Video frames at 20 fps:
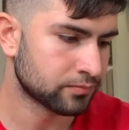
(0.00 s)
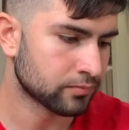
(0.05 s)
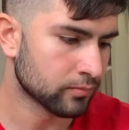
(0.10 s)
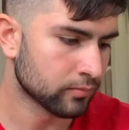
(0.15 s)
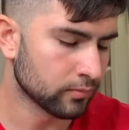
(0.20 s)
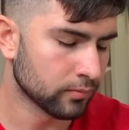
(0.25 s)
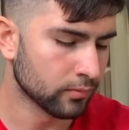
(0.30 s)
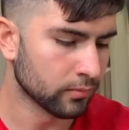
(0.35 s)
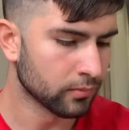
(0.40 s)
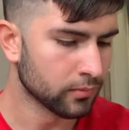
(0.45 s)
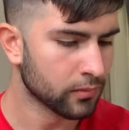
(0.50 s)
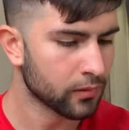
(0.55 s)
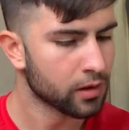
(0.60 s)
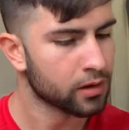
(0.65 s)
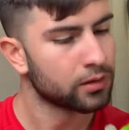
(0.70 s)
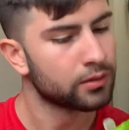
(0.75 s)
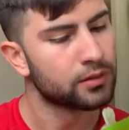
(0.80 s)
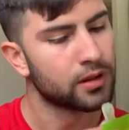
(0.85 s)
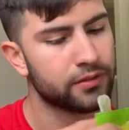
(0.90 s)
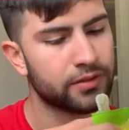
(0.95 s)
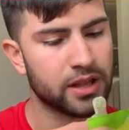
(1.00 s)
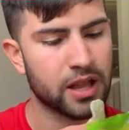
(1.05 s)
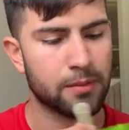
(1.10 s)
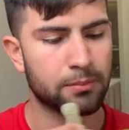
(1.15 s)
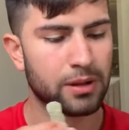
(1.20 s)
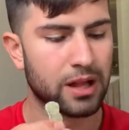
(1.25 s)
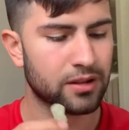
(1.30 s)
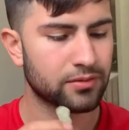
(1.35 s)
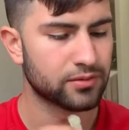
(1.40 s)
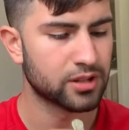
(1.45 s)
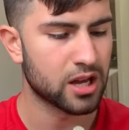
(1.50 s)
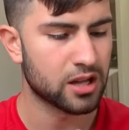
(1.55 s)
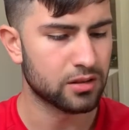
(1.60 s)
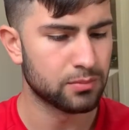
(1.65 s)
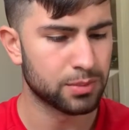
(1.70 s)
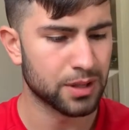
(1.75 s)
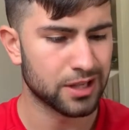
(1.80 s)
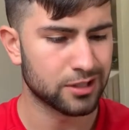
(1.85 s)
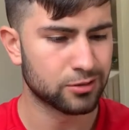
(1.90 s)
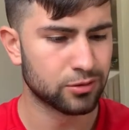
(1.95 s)
I think they're black, yeah, the
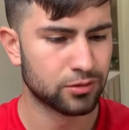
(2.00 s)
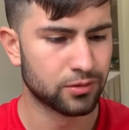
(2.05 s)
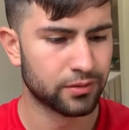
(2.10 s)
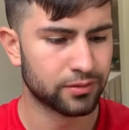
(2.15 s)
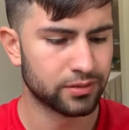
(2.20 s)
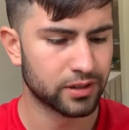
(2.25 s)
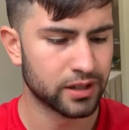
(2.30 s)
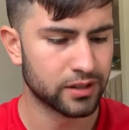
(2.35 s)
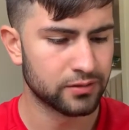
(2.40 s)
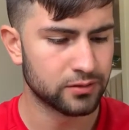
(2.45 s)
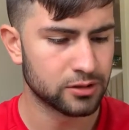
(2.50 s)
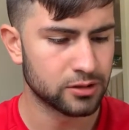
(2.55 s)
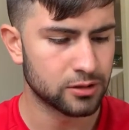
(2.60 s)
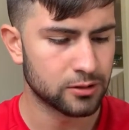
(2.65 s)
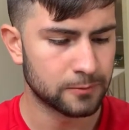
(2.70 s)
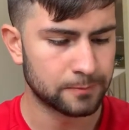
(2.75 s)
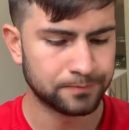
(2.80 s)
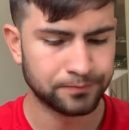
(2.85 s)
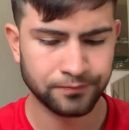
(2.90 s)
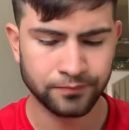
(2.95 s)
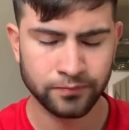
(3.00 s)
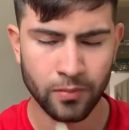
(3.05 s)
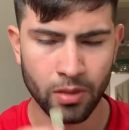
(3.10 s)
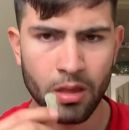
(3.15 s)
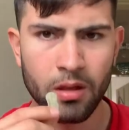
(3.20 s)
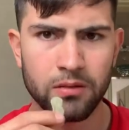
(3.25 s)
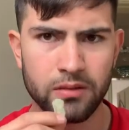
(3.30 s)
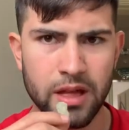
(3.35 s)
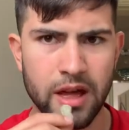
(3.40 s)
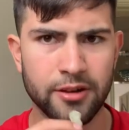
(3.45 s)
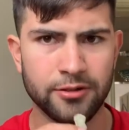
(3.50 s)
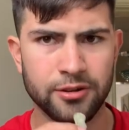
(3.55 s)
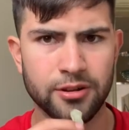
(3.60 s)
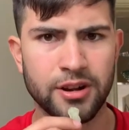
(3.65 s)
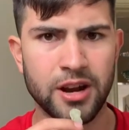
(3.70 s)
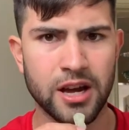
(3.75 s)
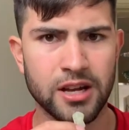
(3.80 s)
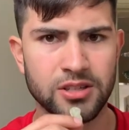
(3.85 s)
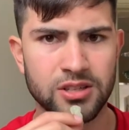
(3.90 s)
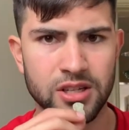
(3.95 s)
black currant flavoured. They're the
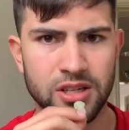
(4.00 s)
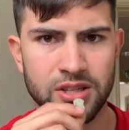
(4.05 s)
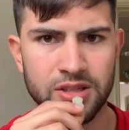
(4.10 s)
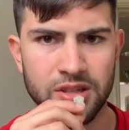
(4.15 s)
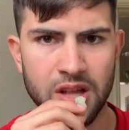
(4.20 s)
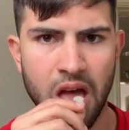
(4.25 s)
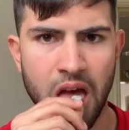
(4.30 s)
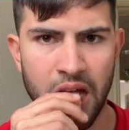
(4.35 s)
nicest.